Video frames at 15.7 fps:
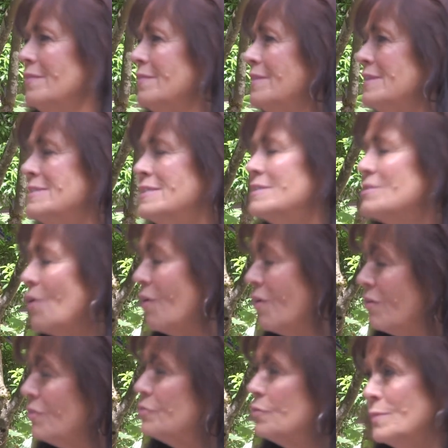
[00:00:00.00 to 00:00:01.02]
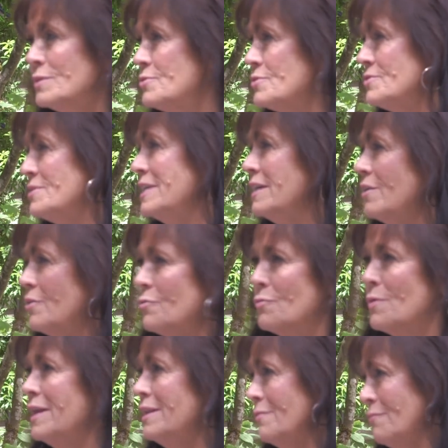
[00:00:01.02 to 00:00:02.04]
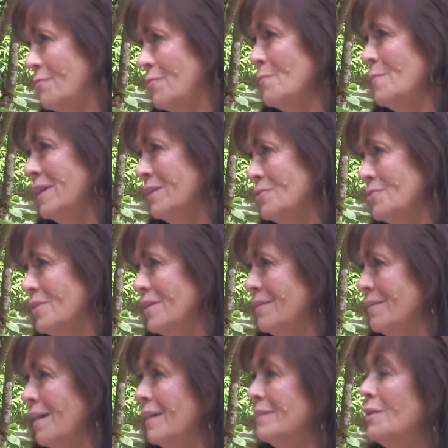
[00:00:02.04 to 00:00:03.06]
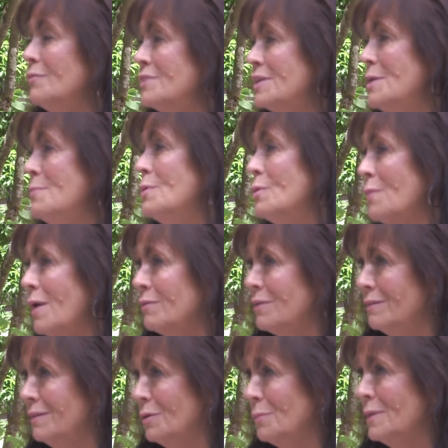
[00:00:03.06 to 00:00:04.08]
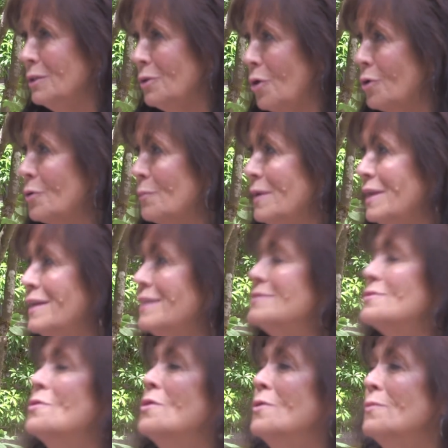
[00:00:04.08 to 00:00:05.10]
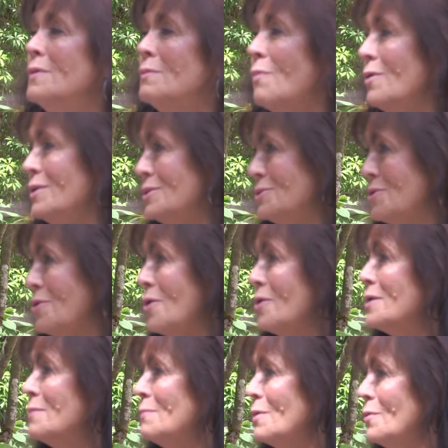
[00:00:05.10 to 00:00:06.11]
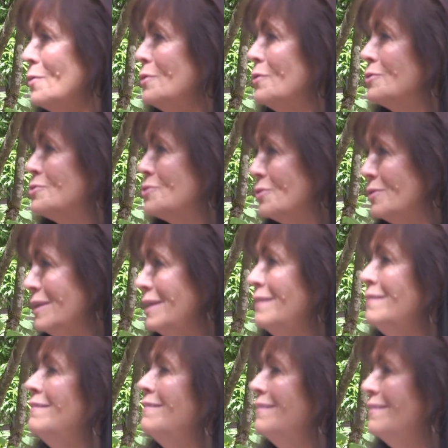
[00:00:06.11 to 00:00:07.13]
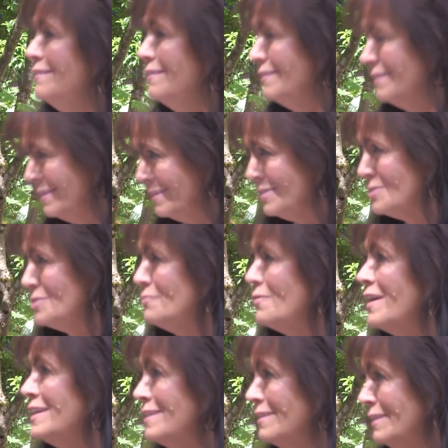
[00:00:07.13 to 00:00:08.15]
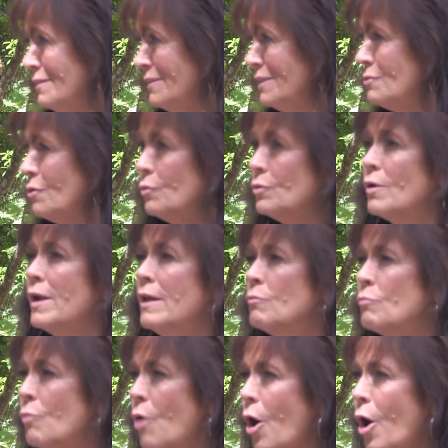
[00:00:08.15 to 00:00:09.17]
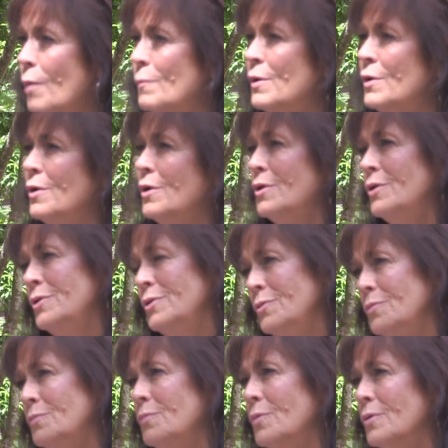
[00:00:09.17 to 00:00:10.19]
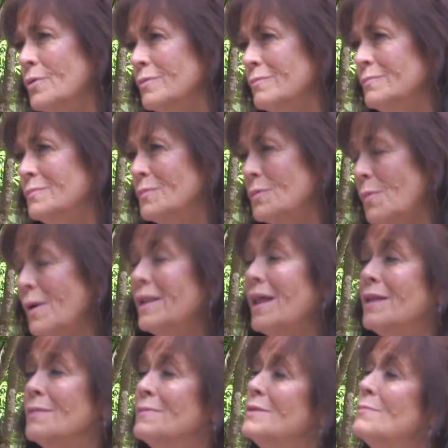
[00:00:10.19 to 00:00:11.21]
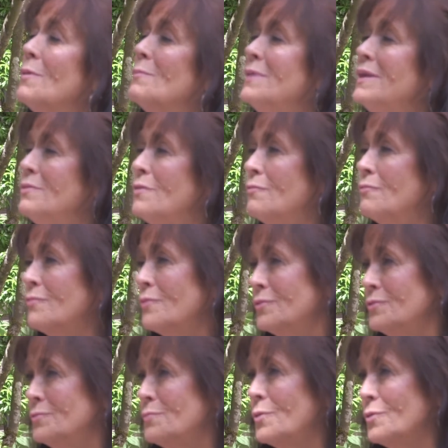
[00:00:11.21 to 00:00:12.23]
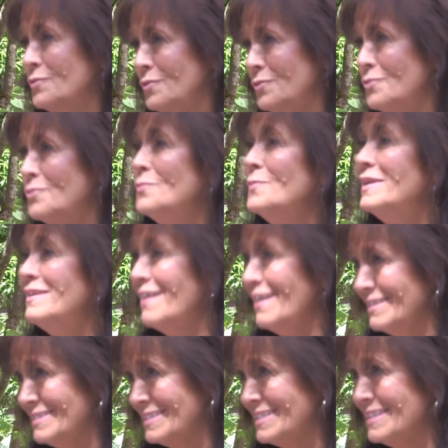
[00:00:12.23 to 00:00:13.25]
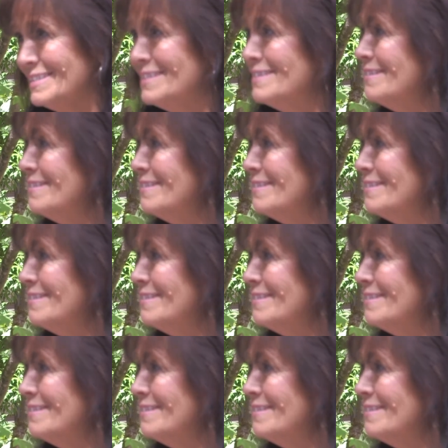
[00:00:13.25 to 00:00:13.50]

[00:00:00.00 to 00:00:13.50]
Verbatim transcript: This is also interesting and great information. I'd love to keep you around a little bit longer because we want to talk about your journey to find a living donor. And Rob, you were quite adamant about being the first person to be tested.